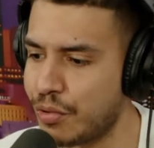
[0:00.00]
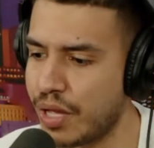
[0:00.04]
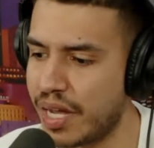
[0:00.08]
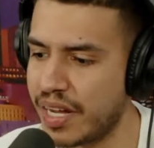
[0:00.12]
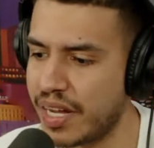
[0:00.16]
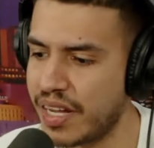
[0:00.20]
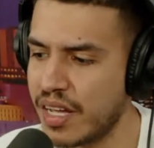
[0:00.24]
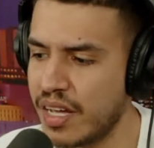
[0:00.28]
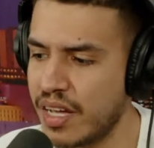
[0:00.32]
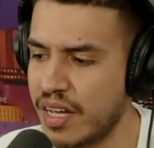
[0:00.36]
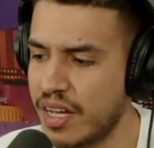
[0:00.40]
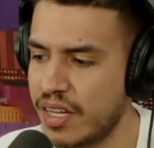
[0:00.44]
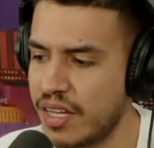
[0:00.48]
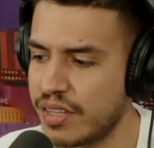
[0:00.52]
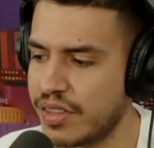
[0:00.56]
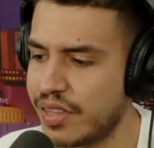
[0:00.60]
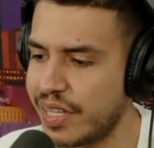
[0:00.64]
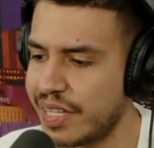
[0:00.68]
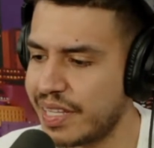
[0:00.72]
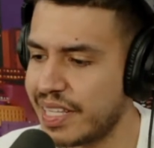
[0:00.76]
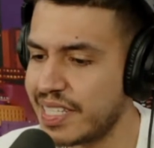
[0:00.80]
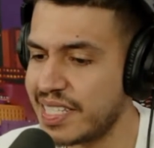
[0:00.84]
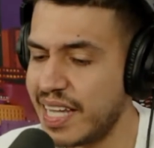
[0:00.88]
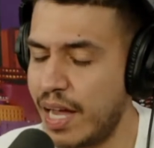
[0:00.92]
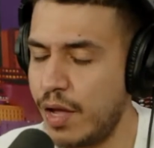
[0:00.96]
Like
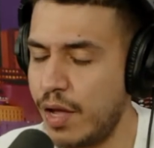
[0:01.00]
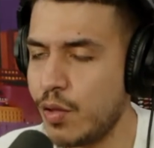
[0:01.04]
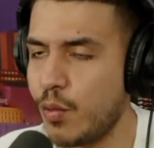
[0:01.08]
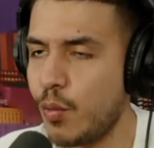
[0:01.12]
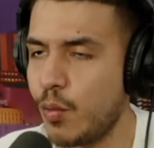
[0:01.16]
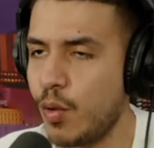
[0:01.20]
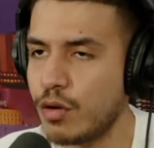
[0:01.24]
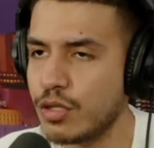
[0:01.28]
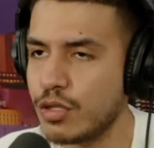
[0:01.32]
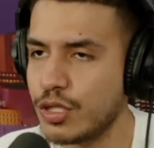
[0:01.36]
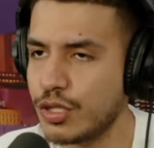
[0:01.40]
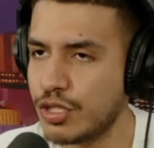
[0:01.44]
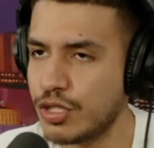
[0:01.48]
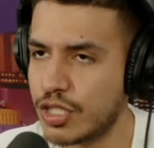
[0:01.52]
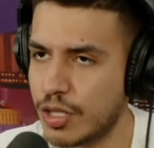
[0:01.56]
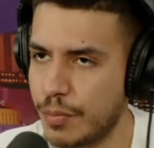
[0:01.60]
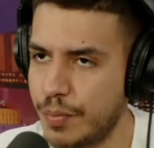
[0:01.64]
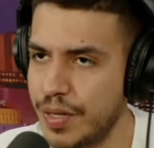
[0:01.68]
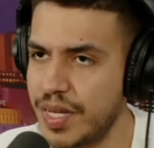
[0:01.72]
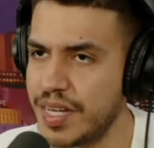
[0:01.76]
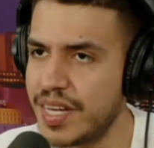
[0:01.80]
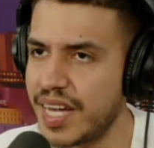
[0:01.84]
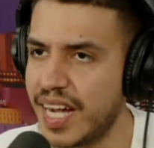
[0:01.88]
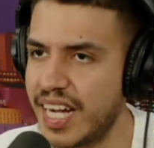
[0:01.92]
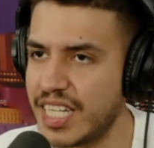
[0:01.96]
this is how the world used to
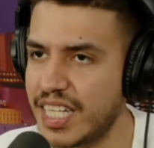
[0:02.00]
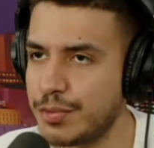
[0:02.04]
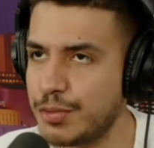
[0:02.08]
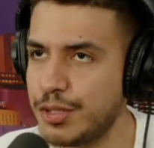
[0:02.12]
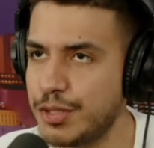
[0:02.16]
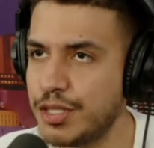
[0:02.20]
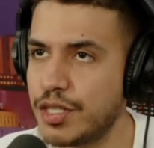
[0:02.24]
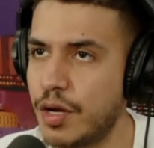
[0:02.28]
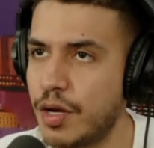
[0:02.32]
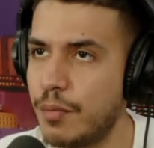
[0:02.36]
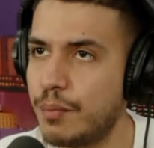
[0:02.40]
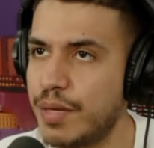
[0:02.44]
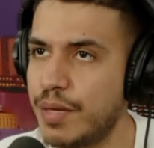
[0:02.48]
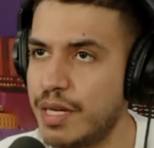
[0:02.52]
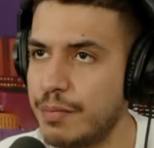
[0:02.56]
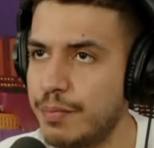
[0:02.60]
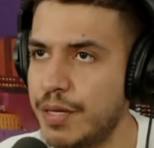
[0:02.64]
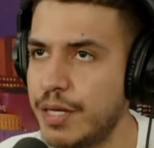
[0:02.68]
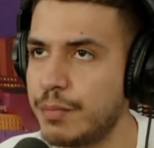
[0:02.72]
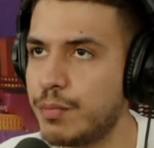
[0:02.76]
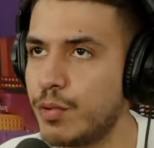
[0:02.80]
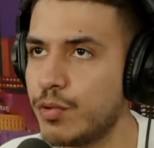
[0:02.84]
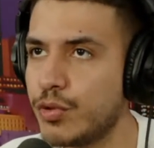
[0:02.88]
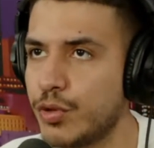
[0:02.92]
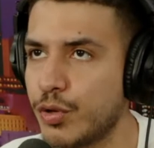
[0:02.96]
be, guys. We used to meet
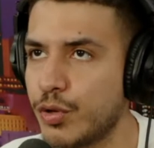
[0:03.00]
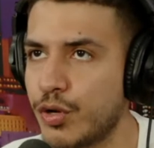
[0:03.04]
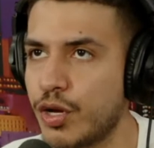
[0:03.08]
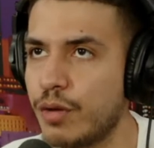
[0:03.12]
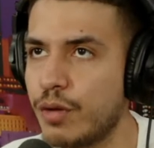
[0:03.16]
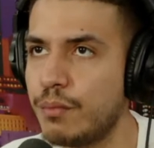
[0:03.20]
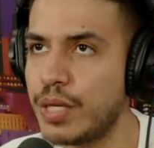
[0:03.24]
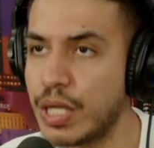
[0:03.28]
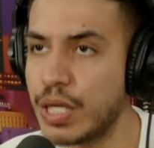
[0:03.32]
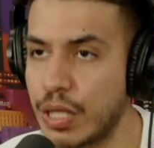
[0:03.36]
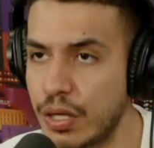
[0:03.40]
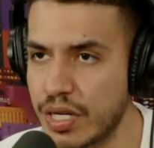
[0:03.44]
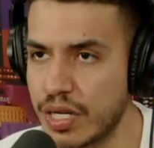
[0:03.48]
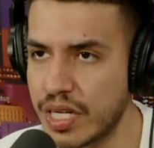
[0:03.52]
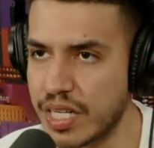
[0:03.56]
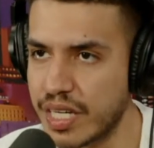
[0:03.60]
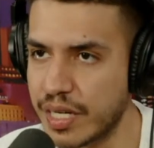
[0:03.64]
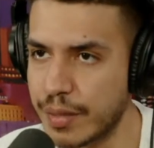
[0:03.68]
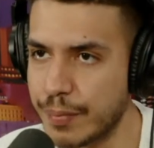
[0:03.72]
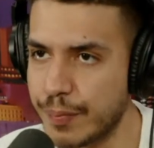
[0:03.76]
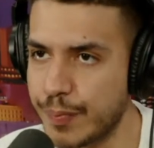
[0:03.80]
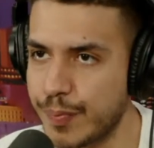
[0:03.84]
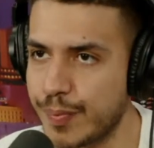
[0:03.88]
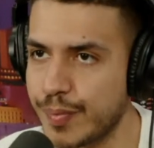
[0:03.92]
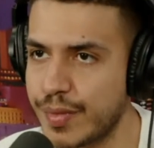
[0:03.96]
people through
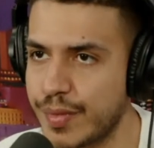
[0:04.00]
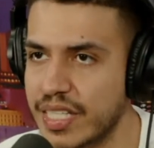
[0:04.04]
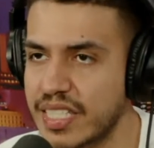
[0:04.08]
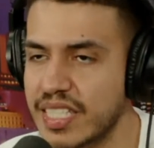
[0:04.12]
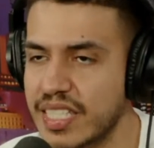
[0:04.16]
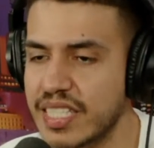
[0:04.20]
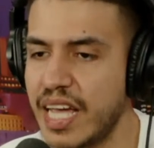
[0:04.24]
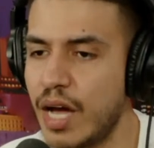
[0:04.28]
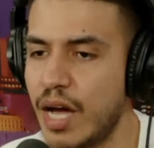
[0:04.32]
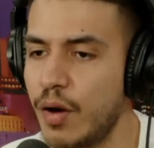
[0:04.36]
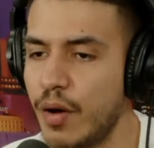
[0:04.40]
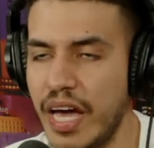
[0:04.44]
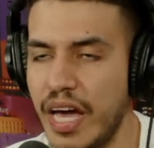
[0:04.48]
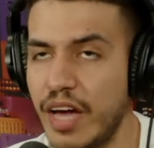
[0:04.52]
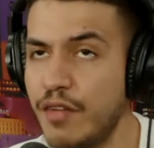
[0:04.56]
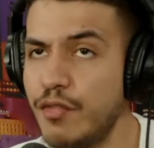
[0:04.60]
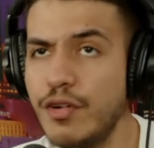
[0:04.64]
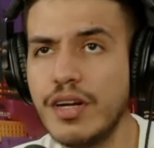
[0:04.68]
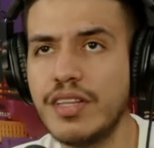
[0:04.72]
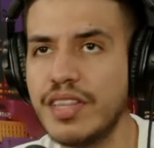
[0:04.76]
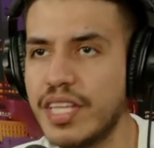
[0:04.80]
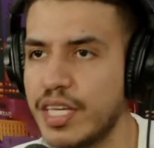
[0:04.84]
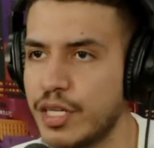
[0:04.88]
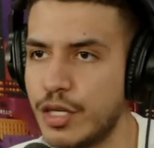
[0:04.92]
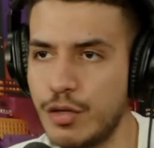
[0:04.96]
community. This is how
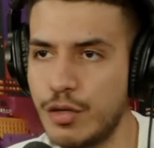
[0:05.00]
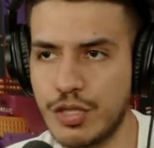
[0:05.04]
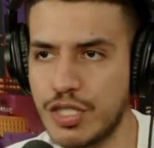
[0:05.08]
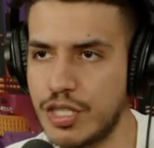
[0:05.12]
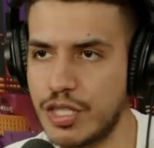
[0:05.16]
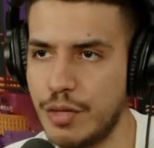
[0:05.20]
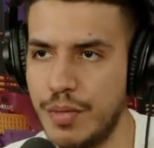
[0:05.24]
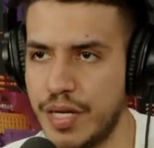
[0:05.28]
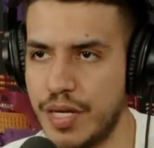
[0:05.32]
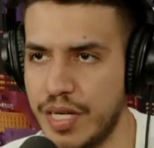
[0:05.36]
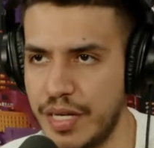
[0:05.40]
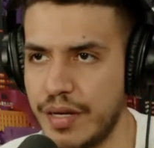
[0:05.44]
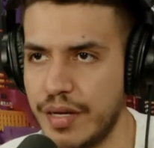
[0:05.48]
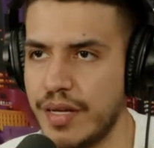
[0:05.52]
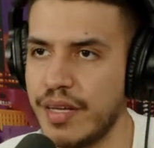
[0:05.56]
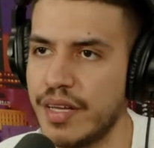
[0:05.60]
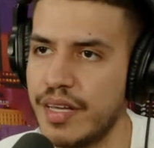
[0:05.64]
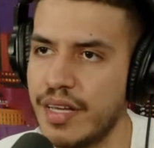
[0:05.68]
everything used to be.